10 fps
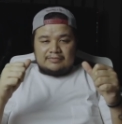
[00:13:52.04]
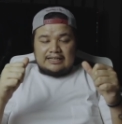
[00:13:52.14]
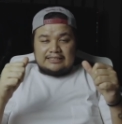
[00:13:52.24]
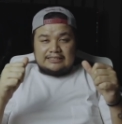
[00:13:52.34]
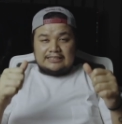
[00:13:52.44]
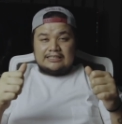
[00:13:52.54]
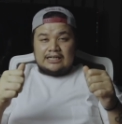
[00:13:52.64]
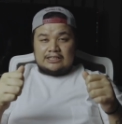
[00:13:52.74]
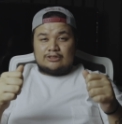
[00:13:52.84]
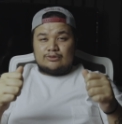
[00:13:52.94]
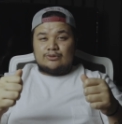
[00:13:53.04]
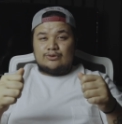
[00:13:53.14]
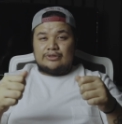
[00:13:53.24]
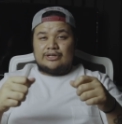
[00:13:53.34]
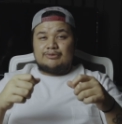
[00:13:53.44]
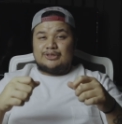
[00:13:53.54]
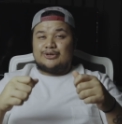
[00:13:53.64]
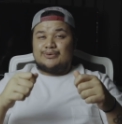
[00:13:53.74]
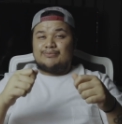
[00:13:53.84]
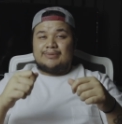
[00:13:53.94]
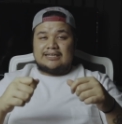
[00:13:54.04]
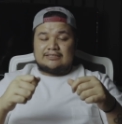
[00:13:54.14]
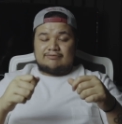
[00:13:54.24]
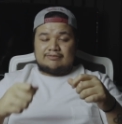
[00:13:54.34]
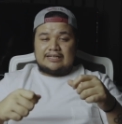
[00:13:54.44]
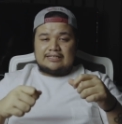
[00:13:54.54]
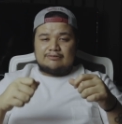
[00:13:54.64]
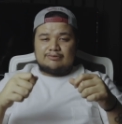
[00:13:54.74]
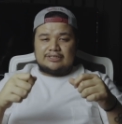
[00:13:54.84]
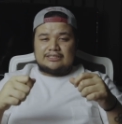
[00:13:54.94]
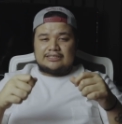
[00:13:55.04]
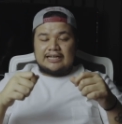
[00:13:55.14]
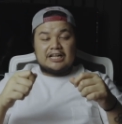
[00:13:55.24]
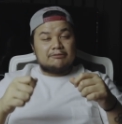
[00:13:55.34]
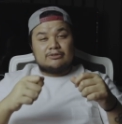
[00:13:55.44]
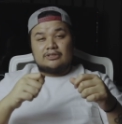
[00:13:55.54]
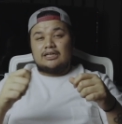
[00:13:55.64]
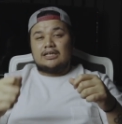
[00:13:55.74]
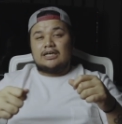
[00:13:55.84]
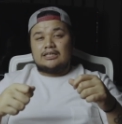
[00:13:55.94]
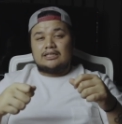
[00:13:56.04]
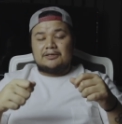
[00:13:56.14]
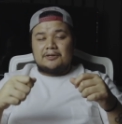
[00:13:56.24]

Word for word: that she got to go there with her best friend, which helped her a lot.